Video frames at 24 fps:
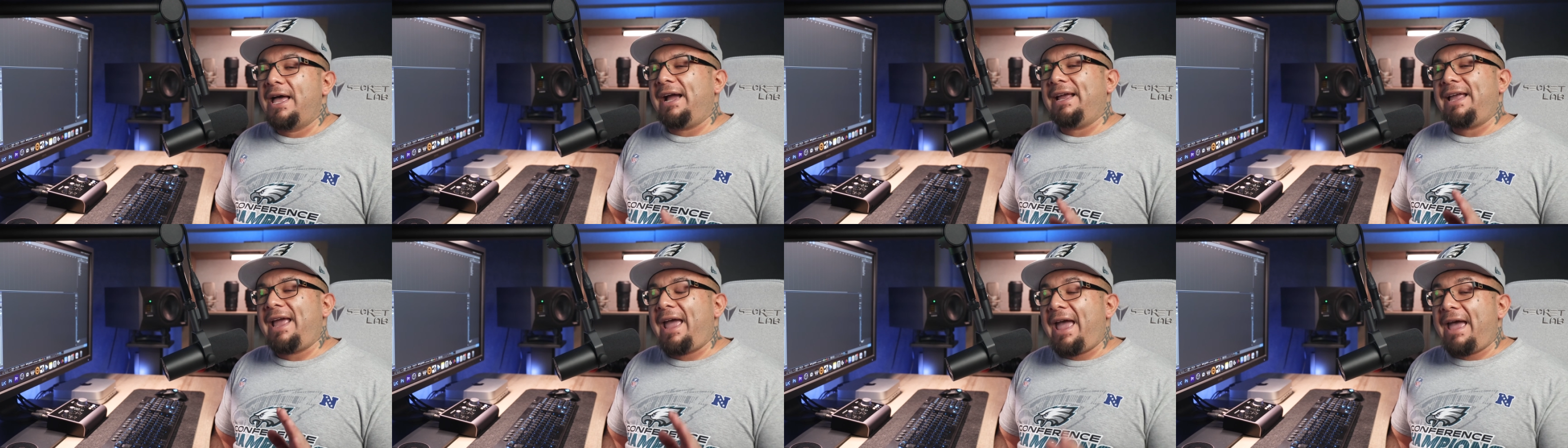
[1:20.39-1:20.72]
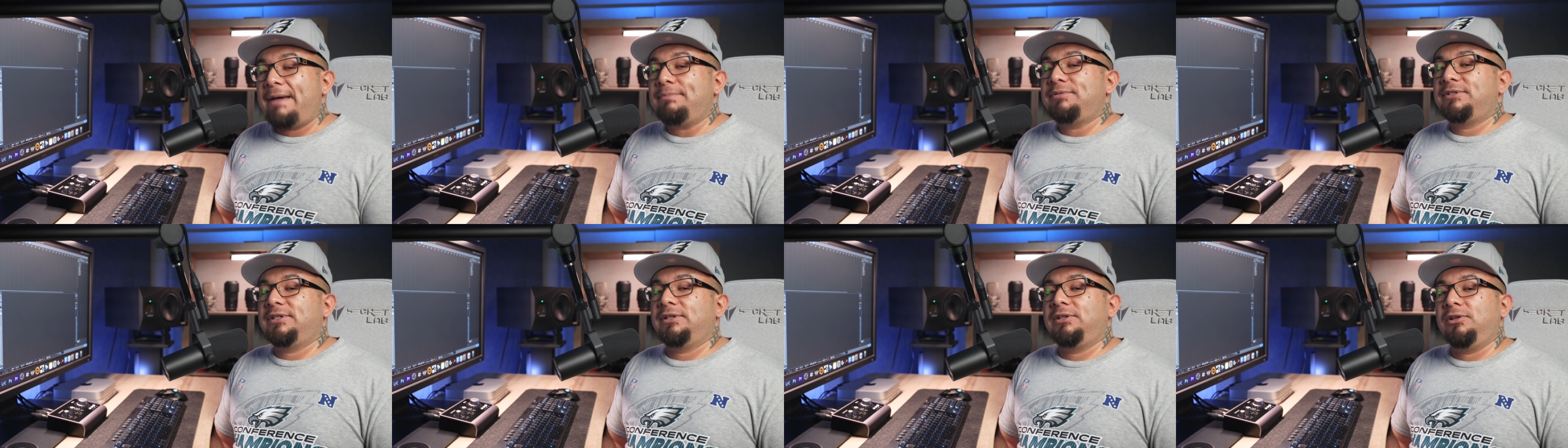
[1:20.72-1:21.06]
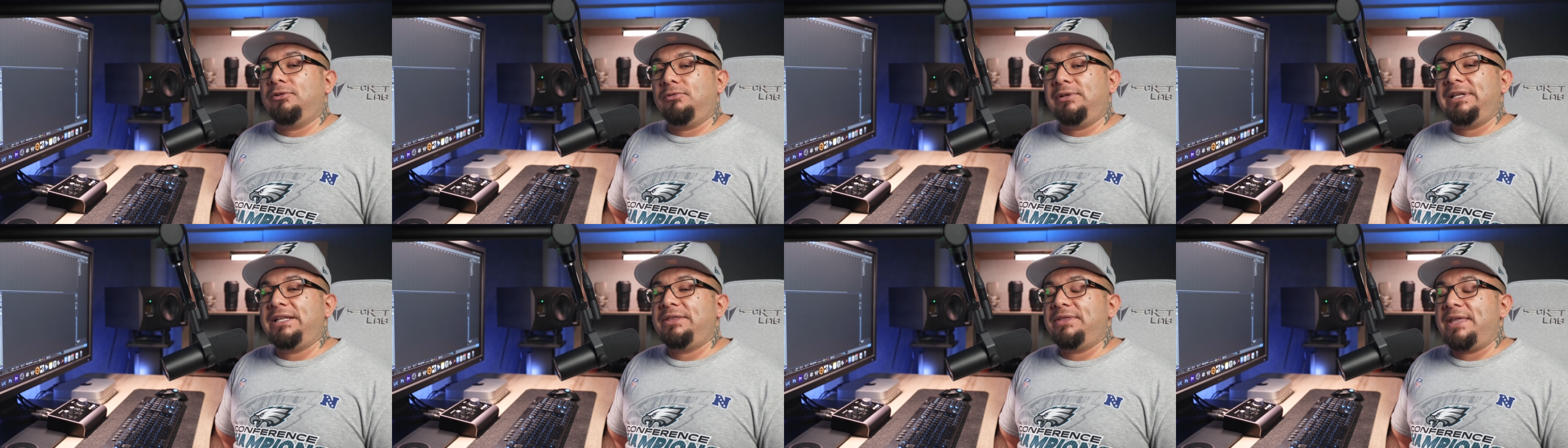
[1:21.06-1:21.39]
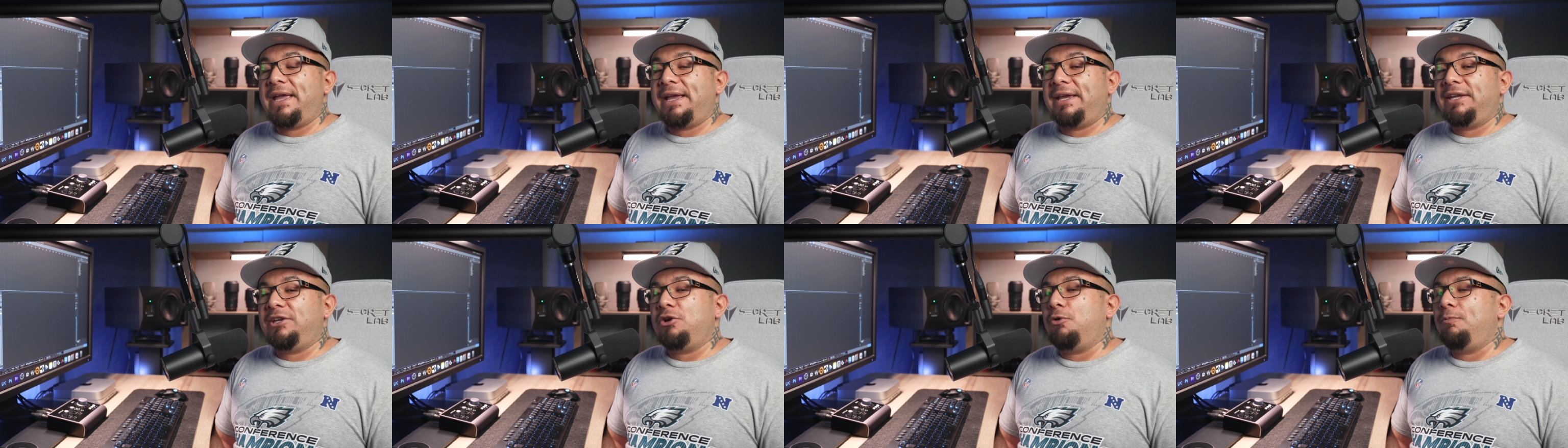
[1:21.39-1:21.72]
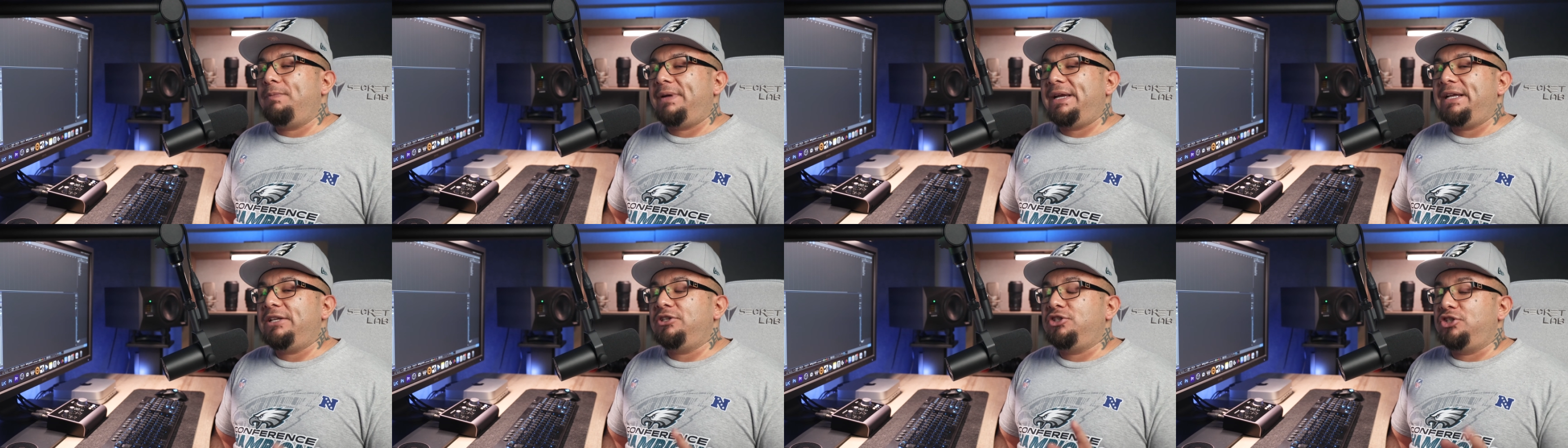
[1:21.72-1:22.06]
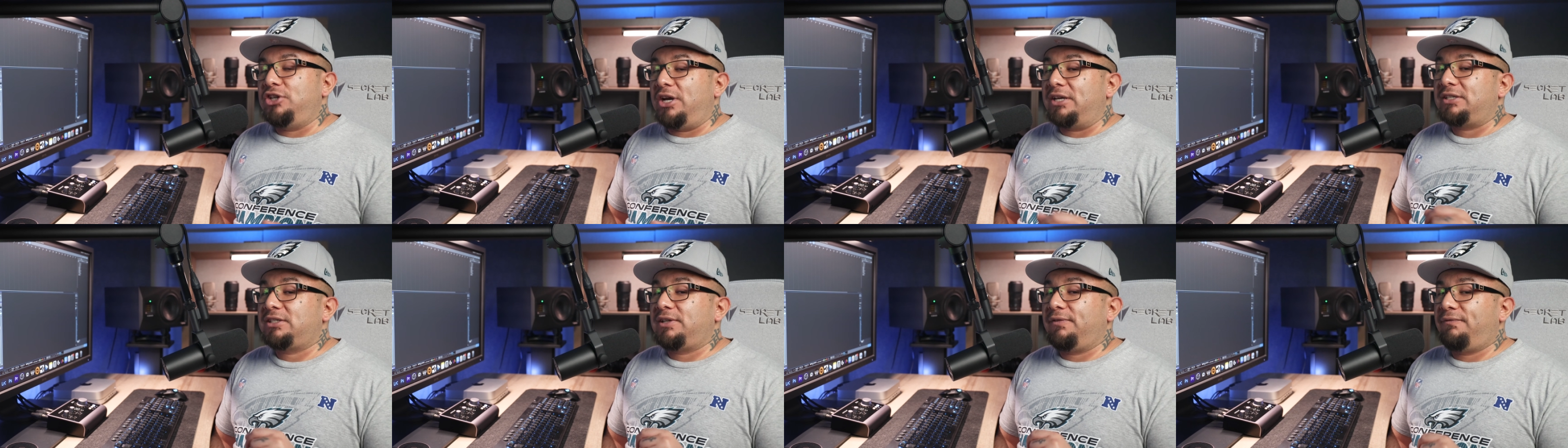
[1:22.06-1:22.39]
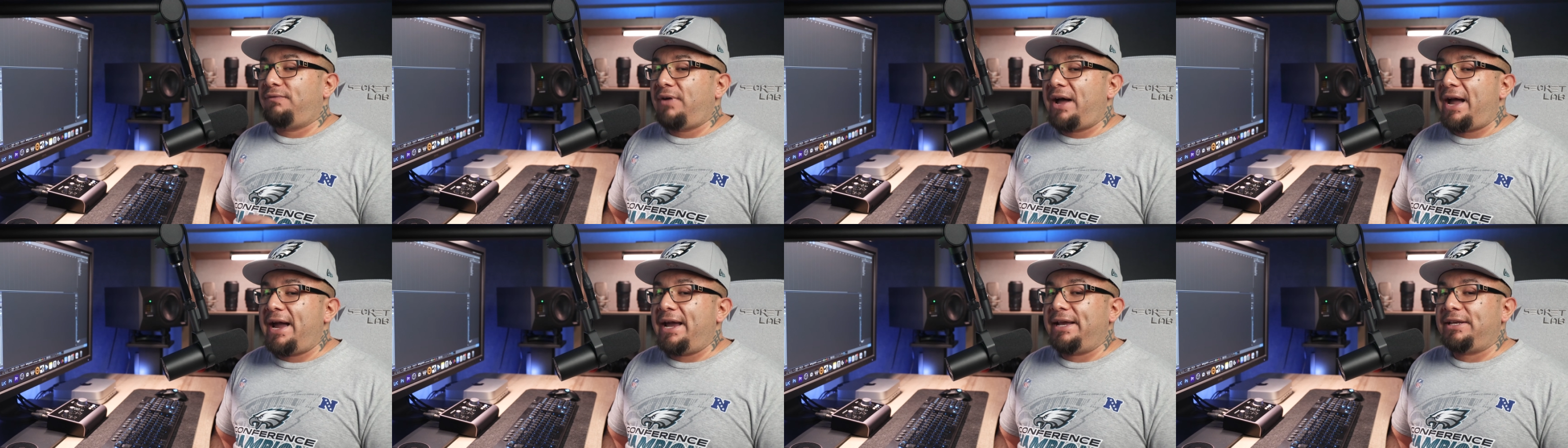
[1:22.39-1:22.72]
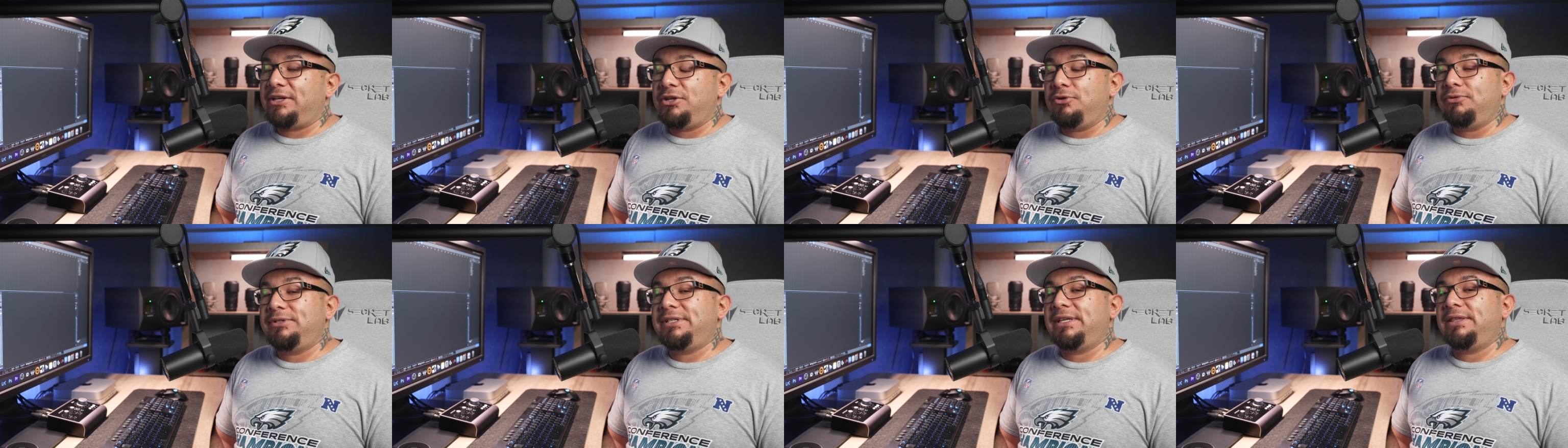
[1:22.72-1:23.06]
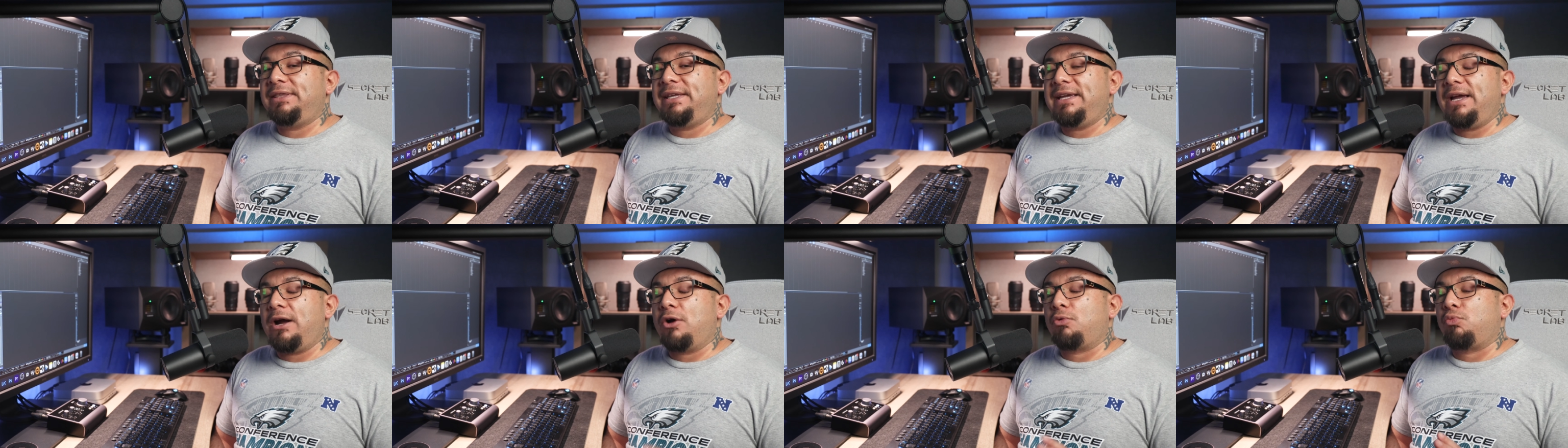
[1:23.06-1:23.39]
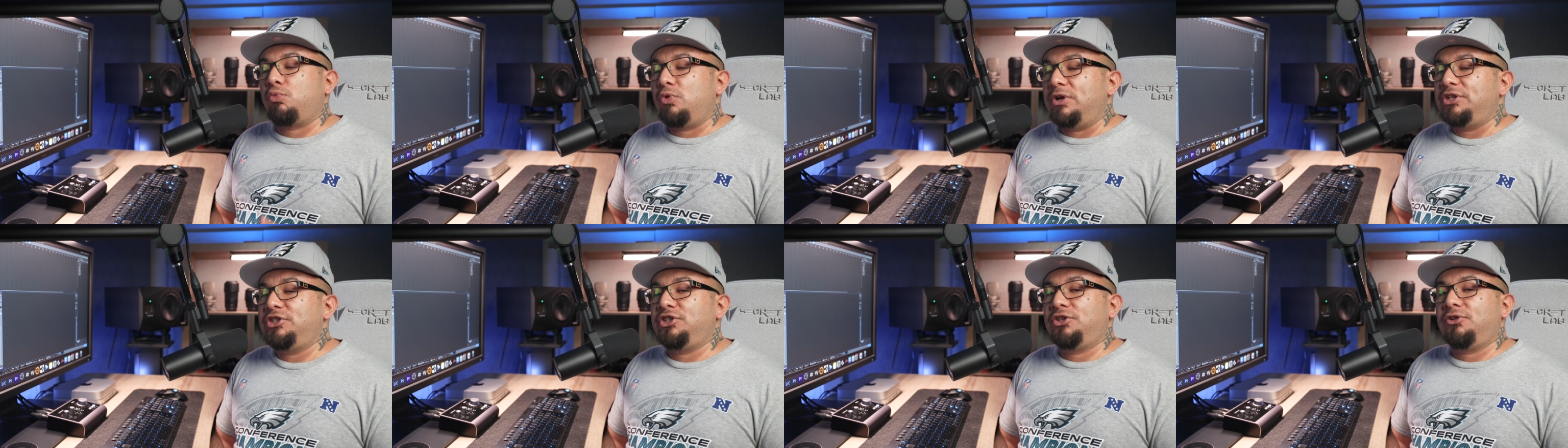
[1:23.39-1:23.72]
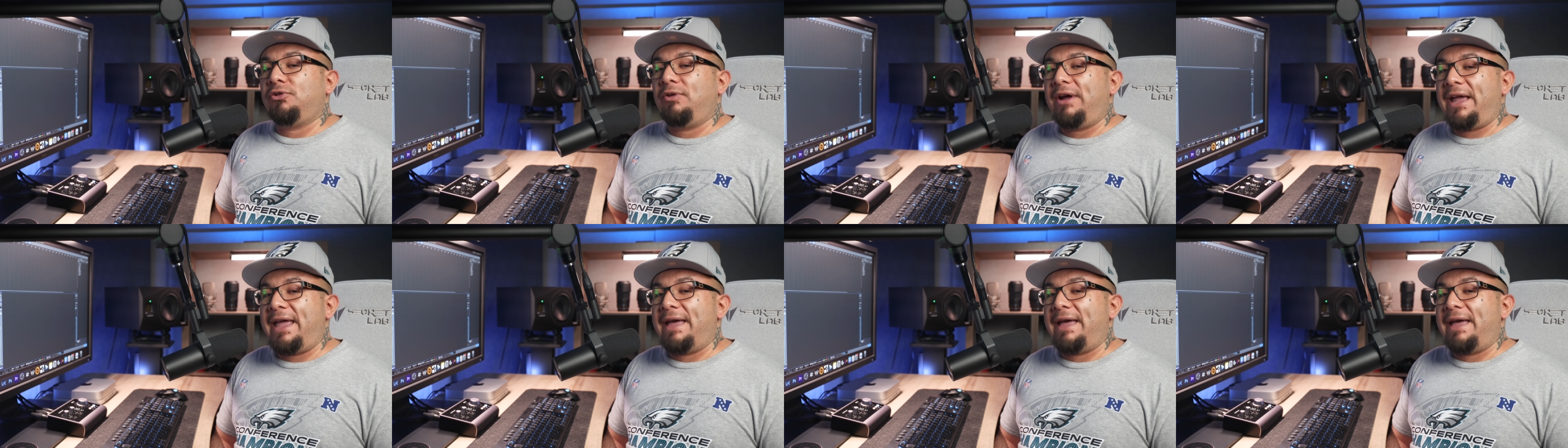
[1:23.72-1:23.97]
I absolutely think you'll be just fine using the original